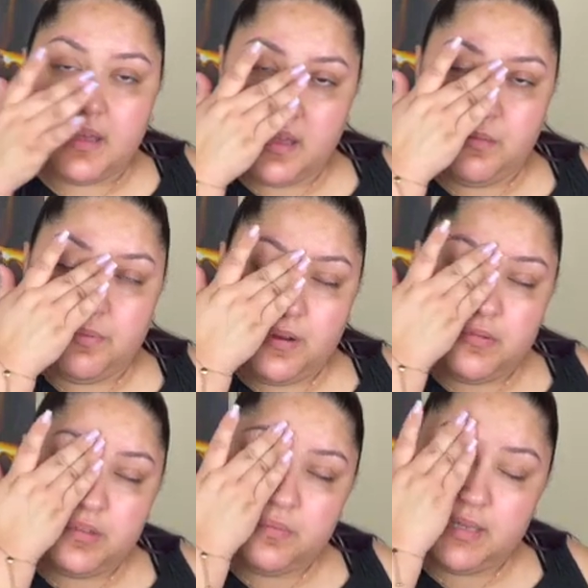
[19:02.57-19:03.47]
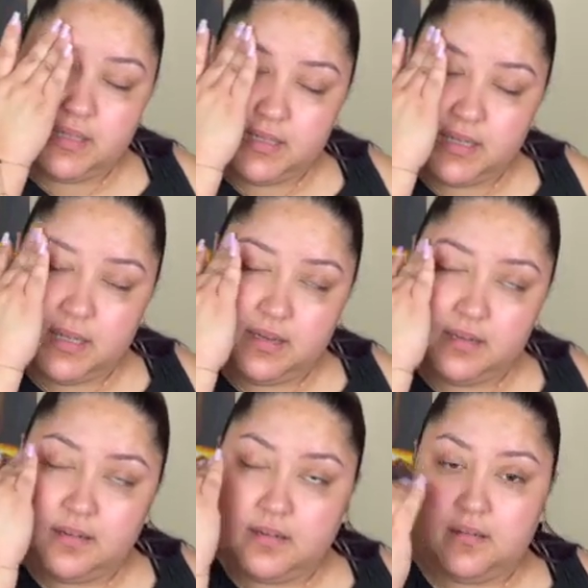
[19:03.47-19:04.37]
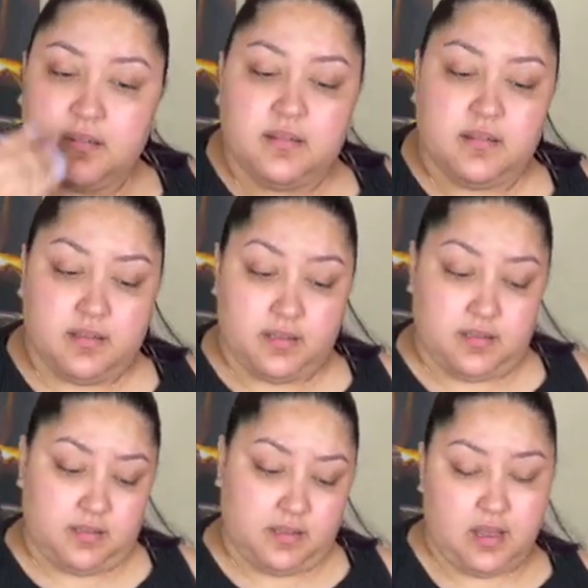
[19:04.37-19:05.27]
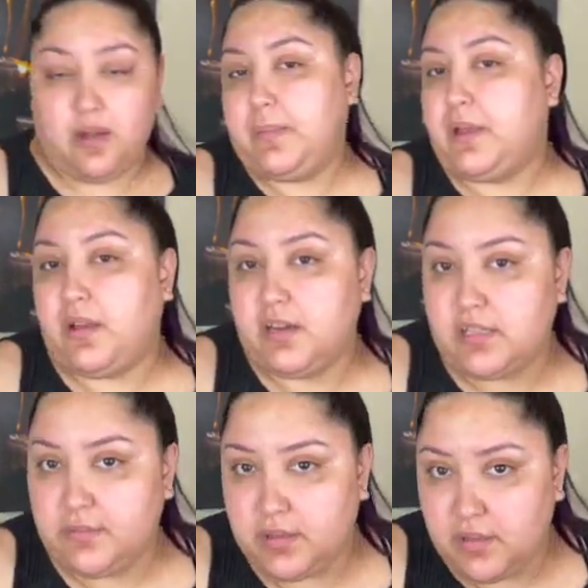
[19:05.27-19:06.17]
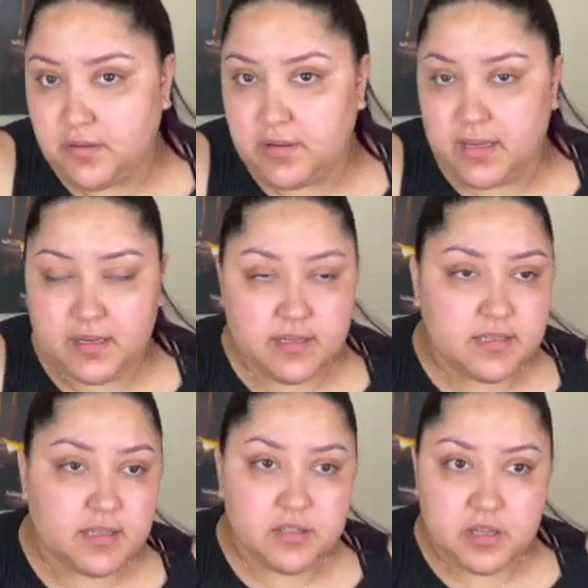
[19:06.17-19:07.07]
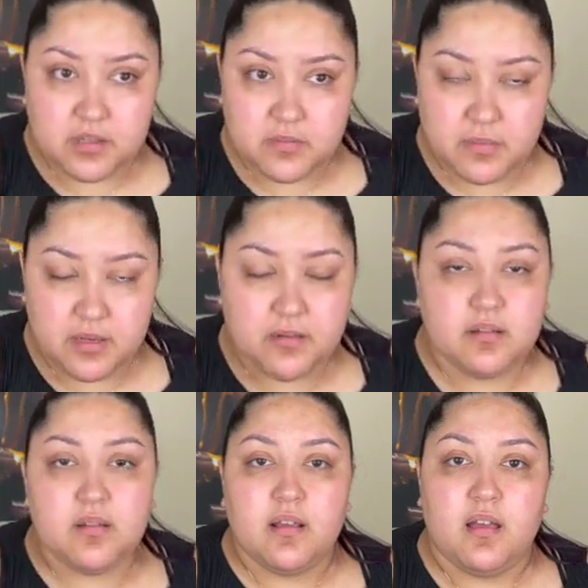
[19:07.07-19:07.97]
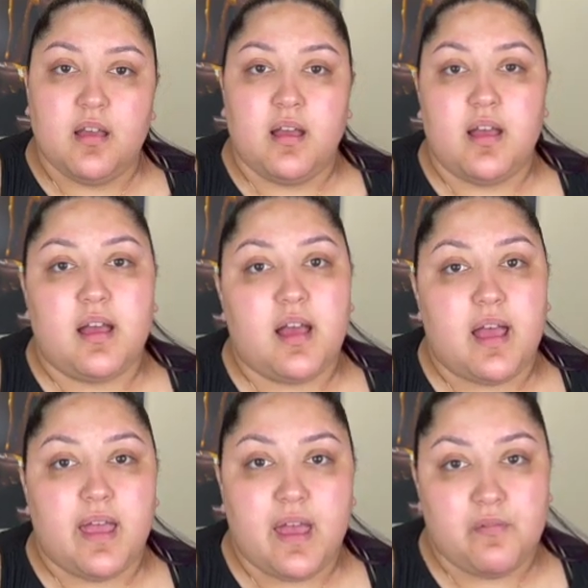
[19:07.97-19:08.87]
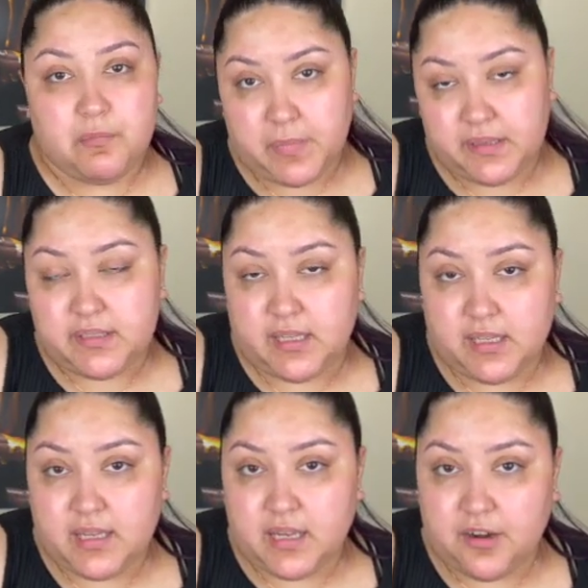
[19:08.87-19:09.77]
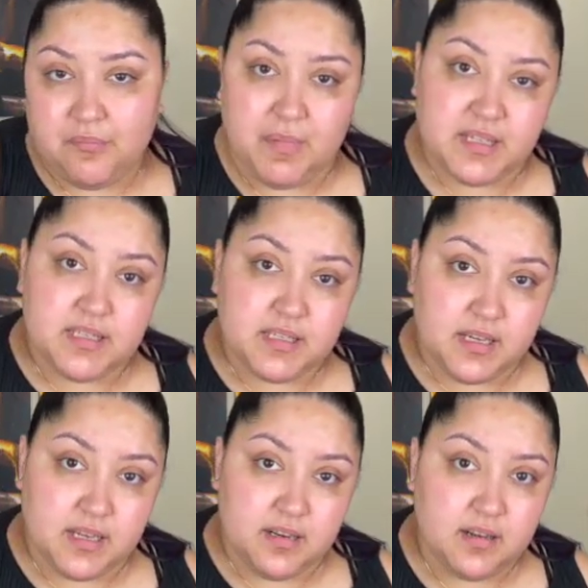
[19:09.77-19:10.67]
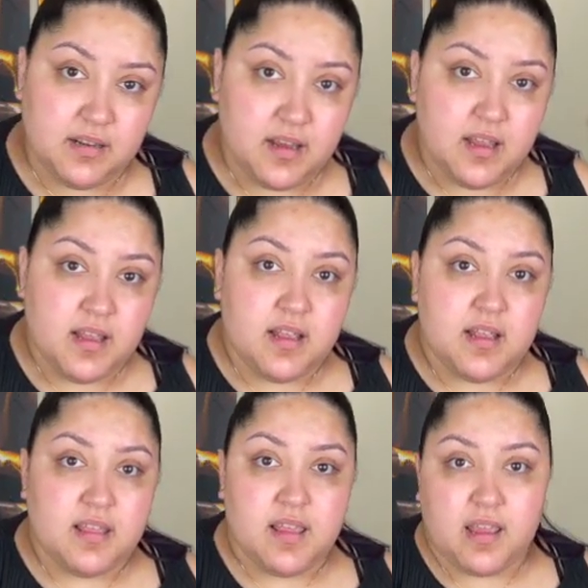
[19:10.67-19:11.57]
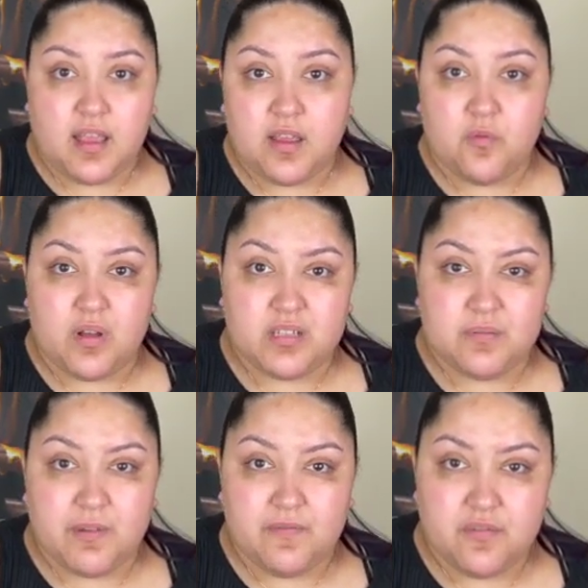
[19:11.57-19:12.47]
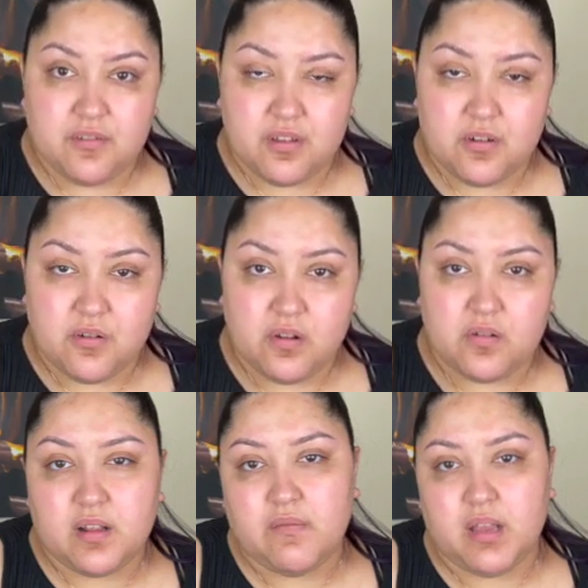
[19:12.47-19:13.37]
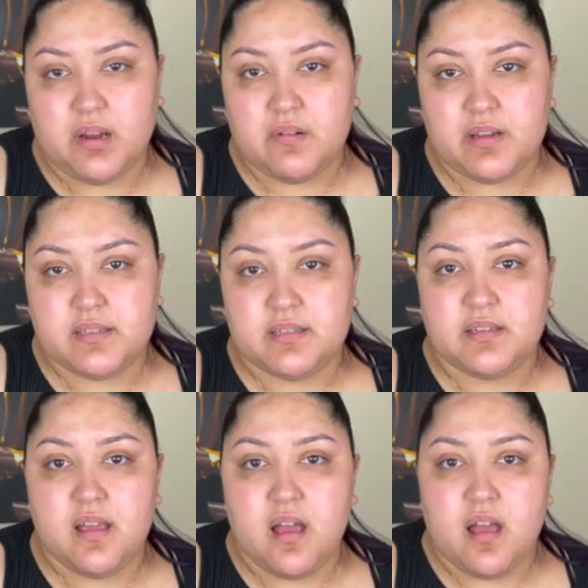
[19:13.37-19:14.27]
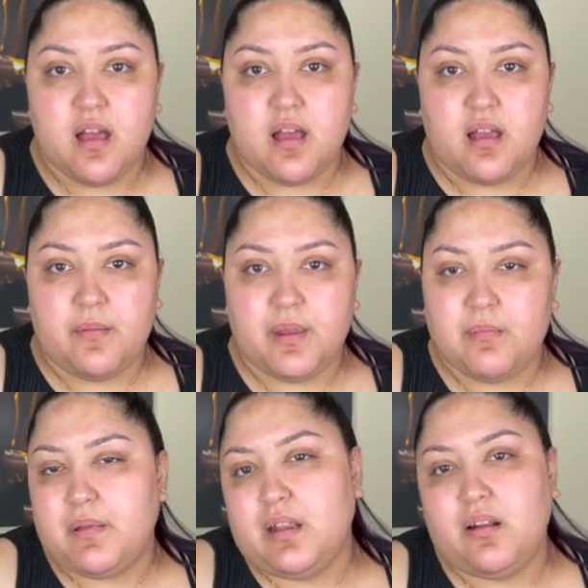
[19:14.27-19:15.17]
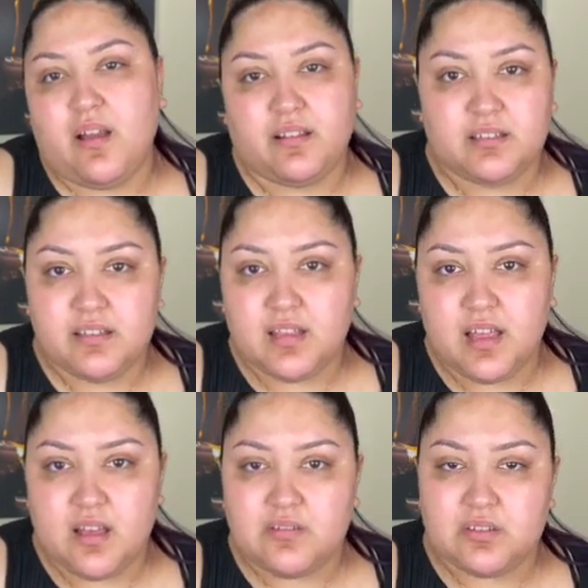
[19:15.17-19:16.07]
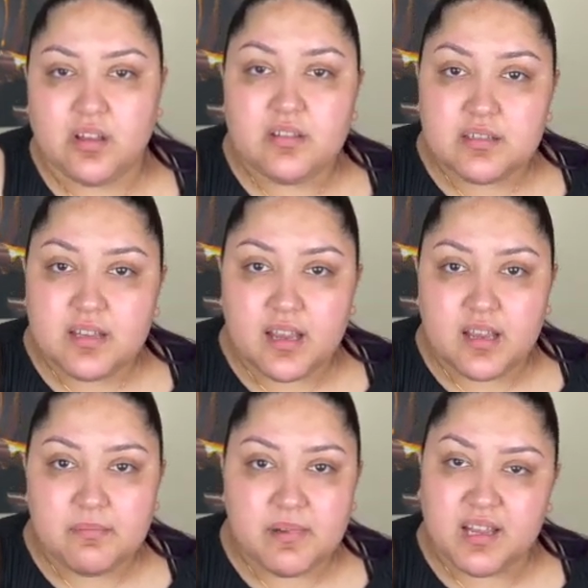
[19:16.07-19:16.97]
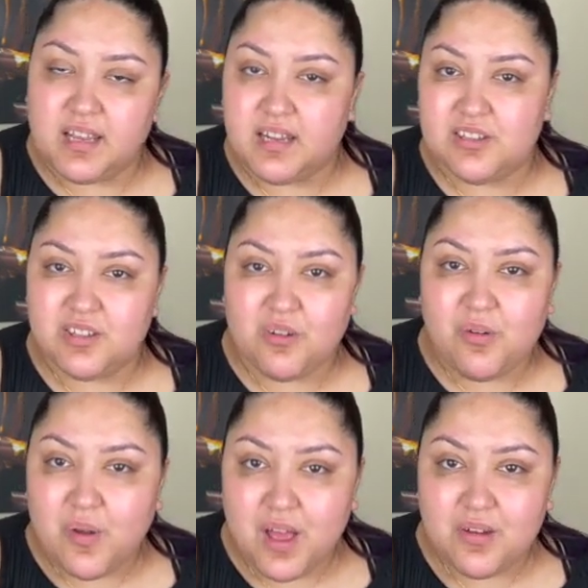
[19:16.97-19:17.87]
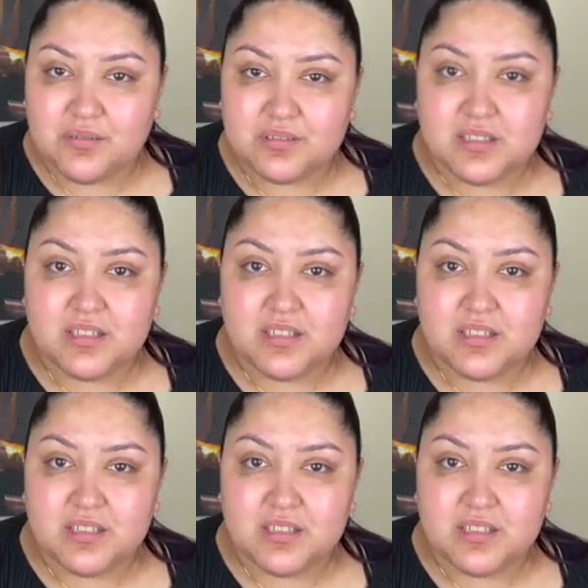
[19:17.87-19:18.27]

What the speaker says: eyebrows, my skin. I'll be honest with you, ladies and gentlemen, I haven't been taking care of my skin like I was before the coronavirus. I mean, being locked in the house all the time, not getting to go out.